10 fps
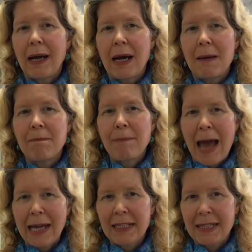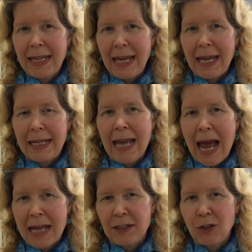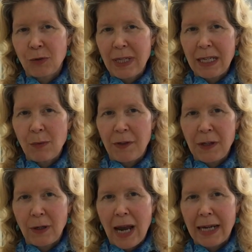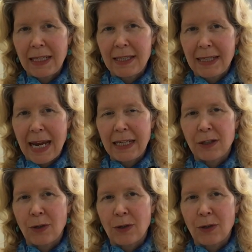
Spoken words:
Pakistan has a treaty with the United States,